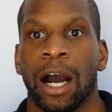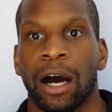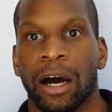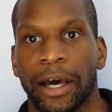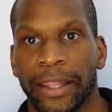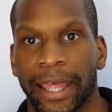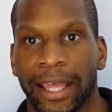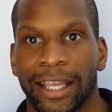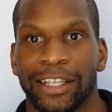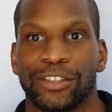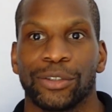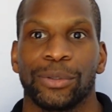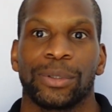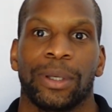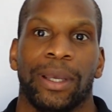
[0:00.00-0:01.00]
Hi there, it's
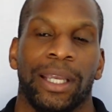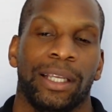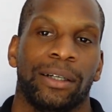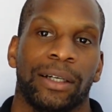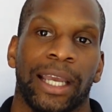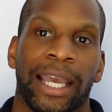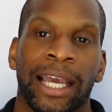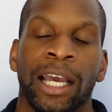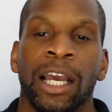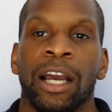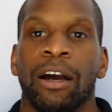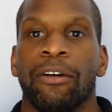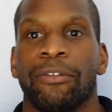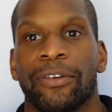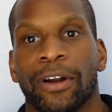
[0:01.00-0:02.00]
Uzo here
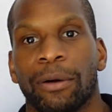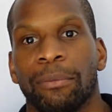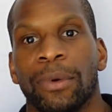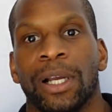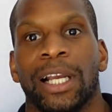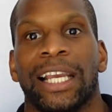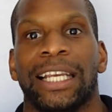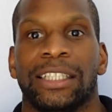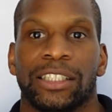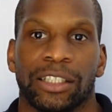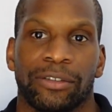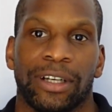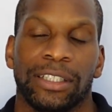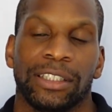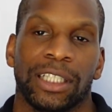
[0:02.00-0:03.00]
from
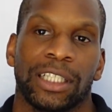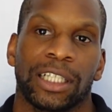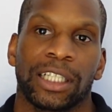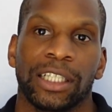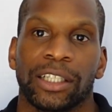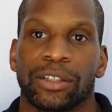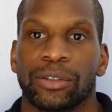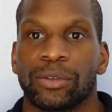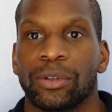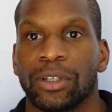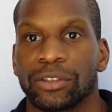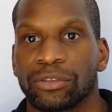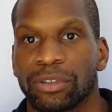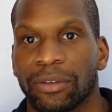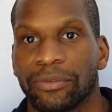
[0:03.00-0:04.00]
Integrated Clinical
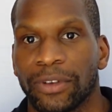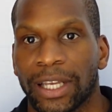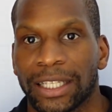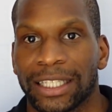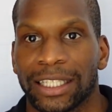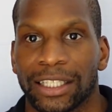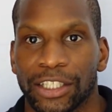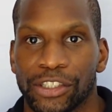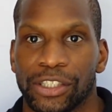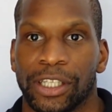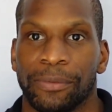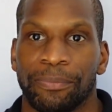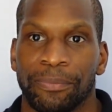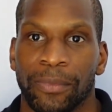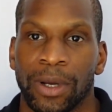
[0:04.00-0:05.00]
Strength and
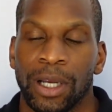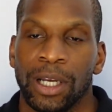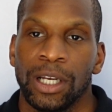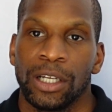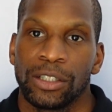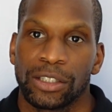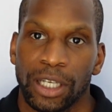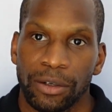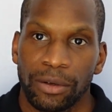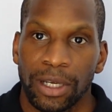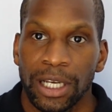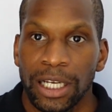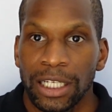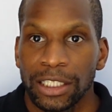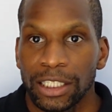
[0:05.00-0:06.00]
Conditioning. So
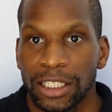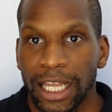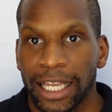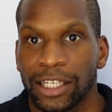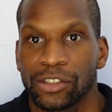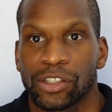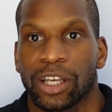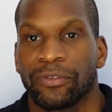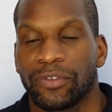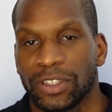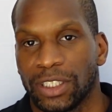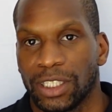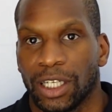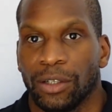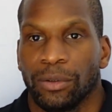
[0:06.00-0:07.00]
today's
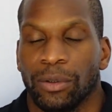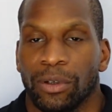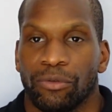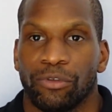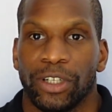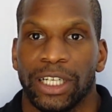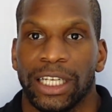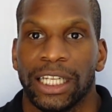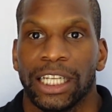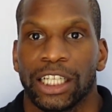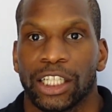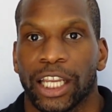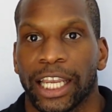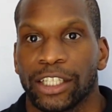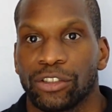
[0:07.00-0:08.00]
video,
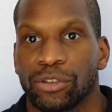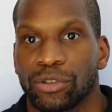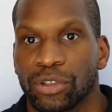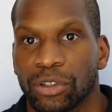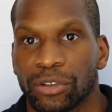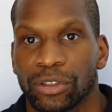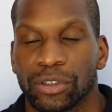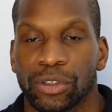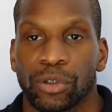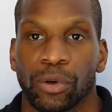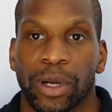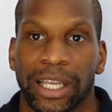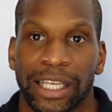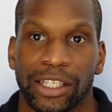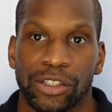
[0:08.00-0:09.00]
tutorial
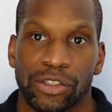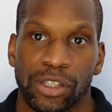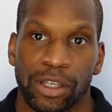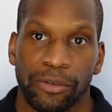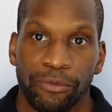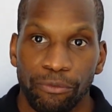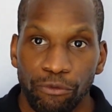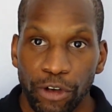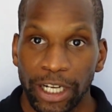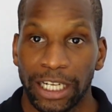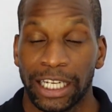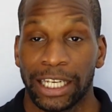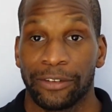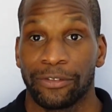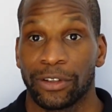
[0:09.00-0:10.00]
is
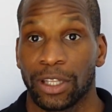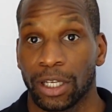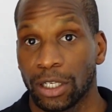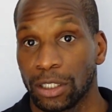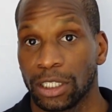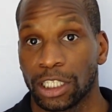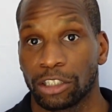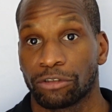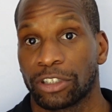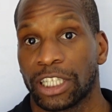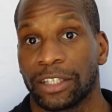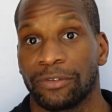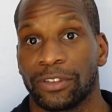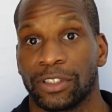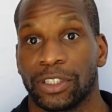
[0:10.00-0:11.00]
really for the early
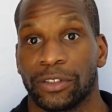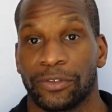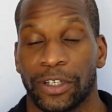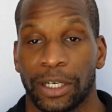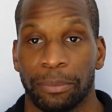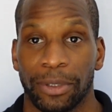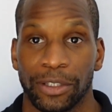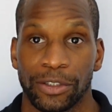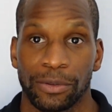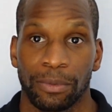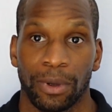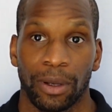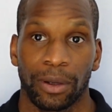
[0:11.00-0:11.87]
career physiotherapist.